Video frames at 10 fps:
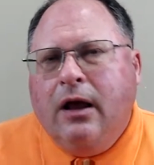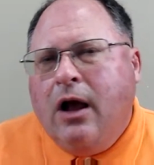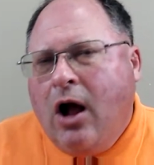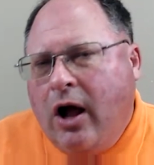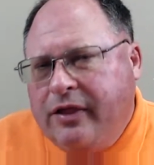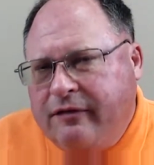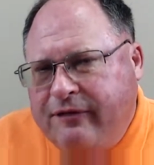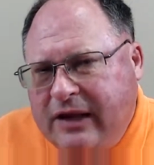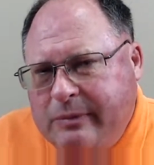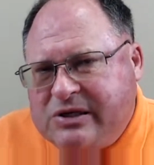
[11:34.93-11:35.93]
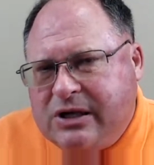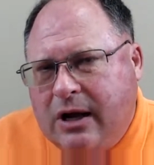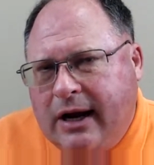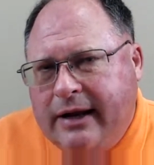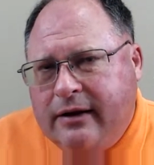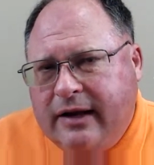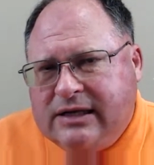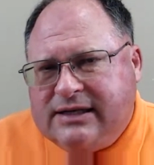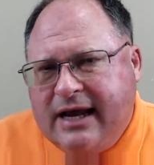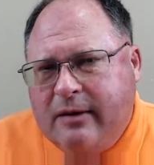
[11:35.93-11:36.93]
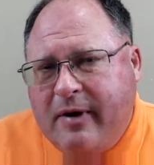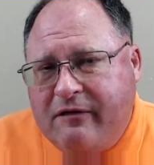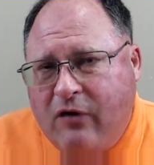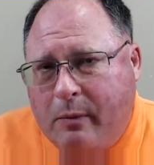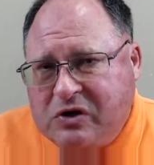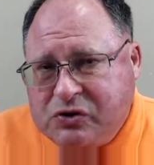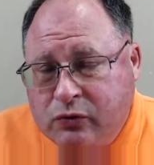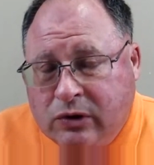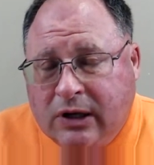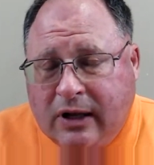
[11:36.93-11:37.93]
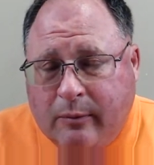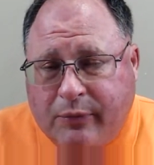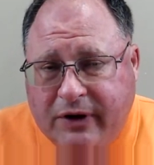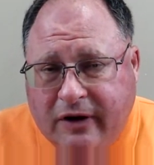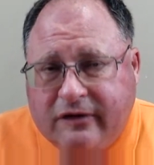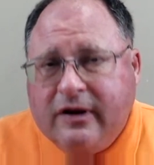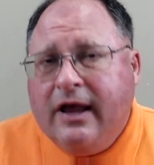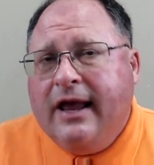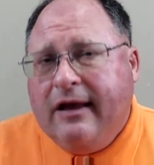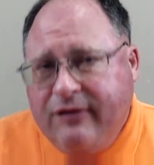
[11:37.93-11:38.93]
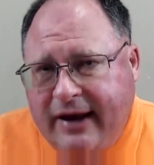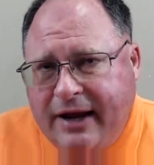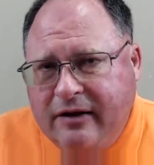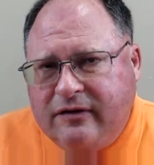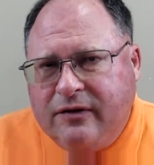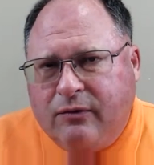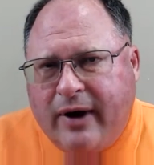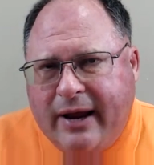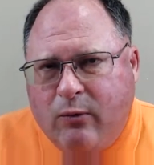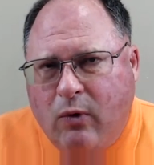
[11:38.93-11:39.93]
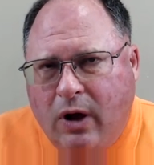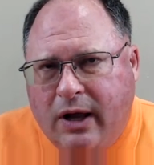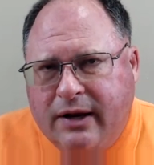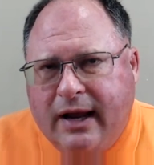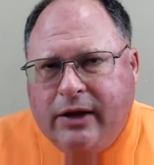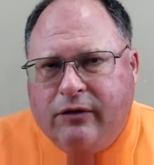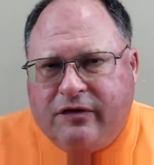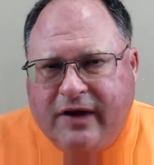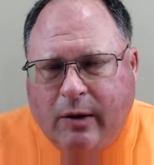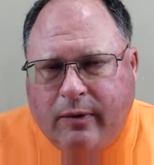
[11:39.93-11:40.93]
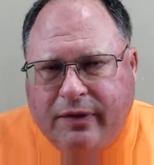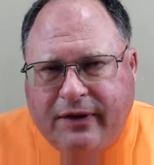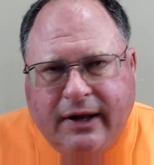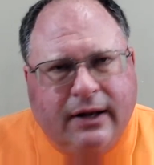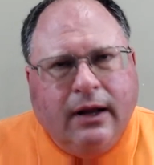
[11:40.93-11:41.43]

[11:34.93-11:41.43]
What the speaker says: On the flip side, they say about pharmaceutical companies, if you get into the right one and you stick with it,